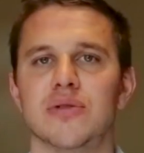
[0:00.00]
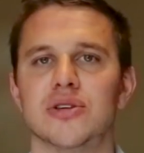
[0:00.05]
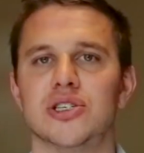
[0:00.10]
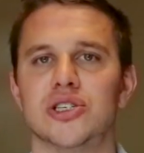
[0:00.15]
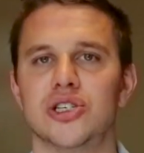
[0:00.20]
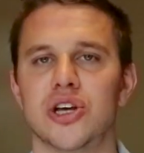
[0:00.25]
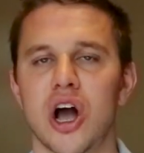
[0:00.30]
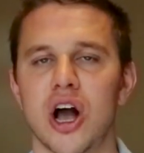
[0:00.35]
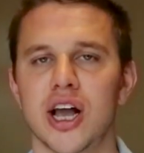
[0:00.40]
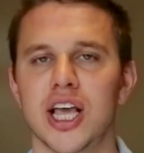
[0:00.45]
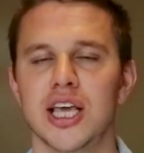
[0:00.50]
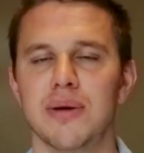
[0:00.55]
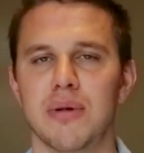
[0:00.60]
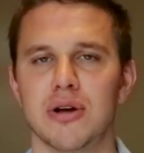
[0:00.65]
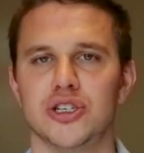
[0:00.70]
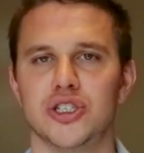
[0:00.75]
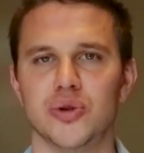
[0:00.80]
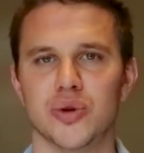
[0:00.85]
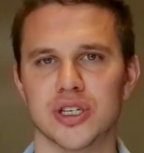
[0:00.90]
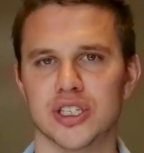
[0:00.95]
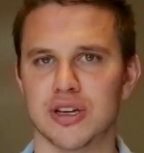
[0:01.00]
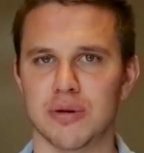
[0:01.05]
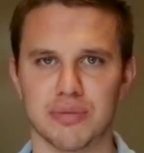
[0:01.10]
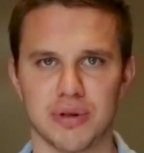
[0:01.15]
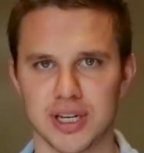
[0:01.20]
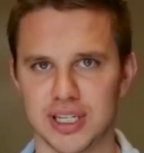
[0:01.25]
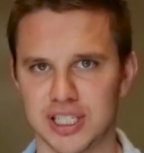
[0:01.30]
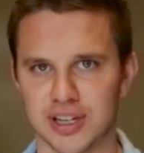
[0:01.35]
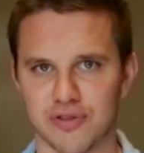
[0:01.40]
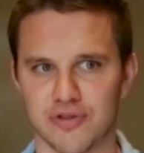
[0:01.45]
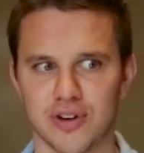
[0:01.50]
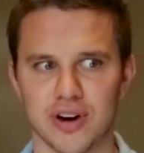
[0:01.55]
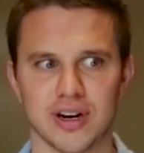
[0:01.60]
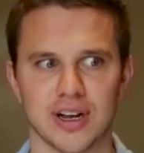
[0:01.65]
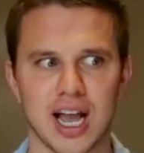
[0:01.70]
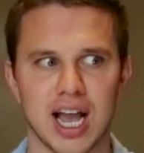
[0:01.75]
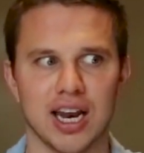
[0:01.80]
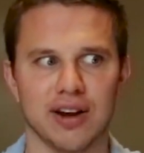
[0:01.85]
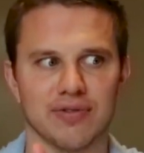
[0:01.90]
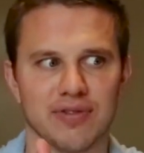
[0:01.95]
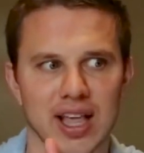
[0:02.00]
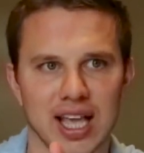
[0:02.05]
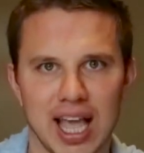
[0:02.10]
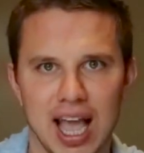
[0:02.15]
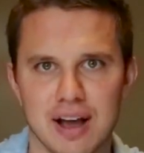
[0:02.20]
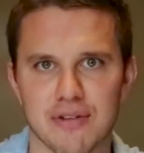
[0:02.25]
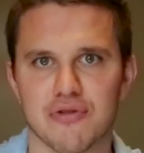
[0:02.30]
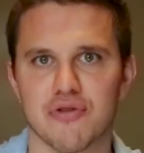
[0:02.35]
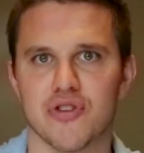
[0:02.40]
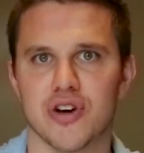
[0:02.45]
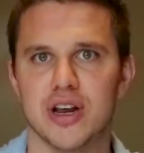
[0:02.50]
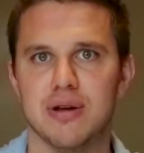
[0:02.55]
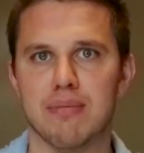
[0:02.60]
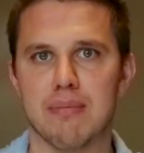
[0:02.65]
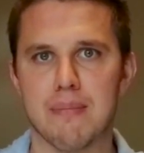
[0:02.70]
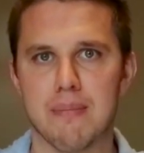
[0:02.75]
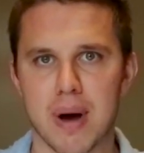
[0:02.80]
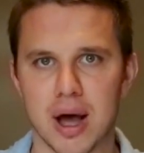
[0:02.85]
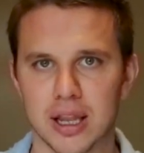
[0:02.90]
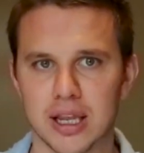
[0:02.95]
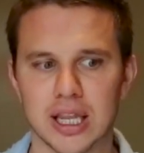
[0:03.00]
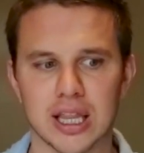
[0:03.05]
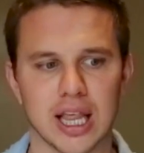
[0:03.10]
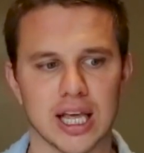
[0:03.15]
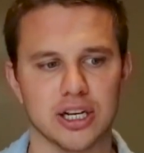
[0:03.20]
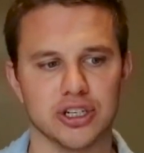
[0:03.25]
he was talking about doing something different kind of like every month,